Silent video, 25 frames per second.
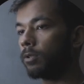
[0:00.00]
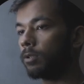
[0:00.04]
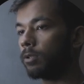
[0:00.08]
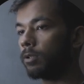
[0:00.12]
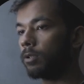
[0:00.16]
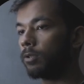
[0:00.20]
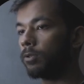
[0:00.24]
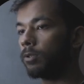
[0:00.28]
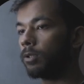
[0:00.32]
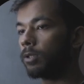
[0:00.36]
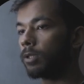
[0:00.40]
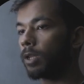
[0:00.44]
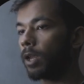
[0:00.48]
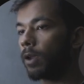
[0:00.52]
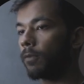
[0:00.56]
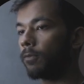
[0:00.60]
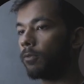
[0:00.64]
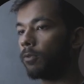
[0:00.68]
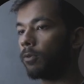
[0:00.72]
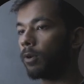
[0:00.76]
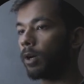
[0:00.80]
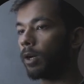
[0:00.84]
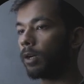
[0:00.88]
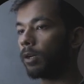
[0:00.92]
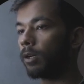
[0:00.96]
You just have
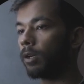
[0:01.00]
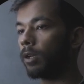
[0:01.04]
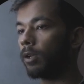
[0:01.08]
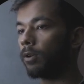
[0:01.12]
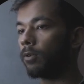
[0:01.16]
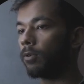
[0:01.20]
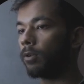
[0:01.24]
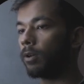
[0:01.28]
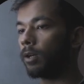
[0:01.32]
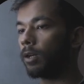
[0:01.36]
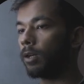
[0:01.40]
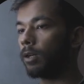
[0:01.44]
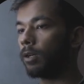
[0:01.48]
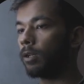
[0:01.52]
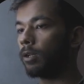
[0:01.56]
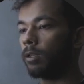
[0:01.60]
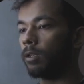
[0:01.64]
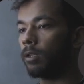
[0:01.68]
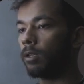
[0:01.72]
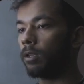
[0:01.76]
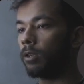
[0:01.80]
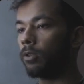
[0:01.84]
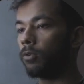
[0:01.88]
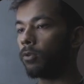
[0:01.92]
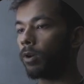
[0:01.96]
to right click on it
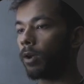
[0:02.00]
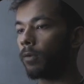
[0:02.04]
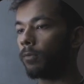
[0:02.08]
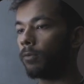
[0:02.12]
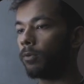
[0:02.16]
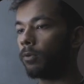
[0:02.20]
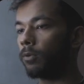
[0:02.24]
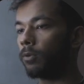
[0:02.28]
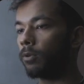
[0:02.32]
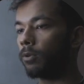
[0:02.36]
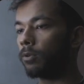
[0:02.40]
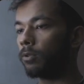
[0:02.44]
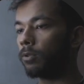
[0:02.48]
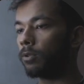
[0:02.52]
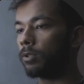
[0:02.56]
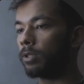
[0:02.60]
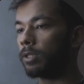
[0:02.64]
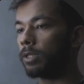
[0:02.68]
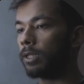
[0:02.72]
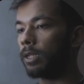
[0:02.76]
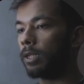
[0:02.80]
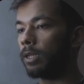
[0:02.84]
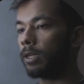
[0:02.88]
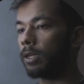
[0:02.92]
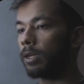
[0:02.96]
and you have to go to the
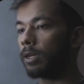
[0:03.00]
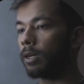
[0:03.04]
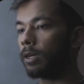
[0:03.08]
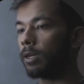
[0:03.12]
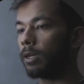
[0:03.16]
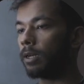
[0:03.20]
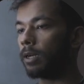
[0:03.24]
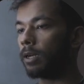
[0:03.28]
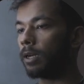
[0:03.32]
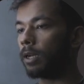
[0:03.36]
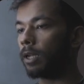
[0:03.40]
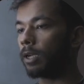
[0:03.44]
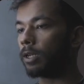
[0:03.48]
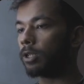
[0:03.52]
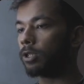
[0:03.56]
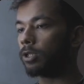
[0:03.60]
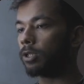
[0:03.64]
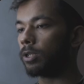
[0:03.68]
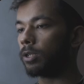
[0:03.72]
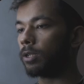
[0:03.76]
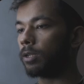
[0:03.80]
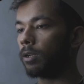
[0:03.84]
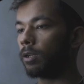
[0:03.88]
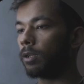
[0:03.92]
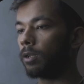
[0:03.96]
scene cut
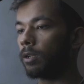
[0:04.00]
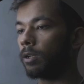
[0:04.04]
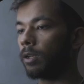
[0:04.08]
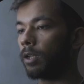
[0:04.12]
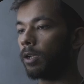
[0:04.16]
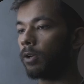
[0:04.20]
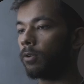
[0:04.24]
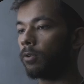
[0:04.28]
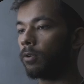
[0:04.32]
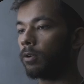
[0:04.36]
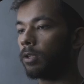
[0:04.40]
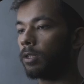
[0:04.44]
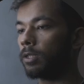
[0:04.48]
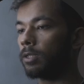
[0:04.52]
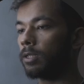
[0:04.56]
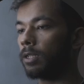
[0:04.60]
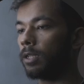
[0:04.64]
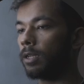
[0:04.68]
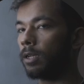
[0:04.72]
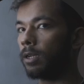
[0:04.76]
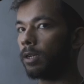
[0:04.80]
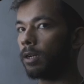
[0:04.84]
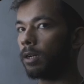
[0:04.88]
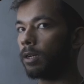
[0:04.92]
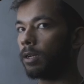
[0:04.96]
detection. Click on the
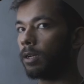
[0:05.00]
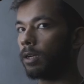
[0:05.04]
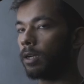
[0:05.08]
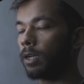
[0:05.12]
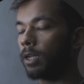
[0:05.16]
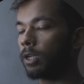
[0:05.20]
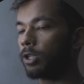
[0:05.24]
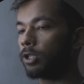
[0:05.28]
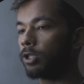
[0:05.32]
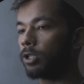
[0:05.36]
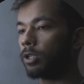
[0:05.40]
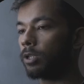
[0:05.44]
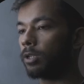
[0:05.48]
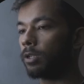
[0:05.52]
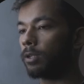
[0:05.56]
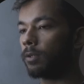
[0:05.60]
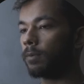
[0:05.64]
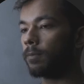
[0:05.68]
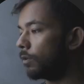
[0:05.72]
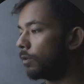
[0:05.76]
scene cut detection.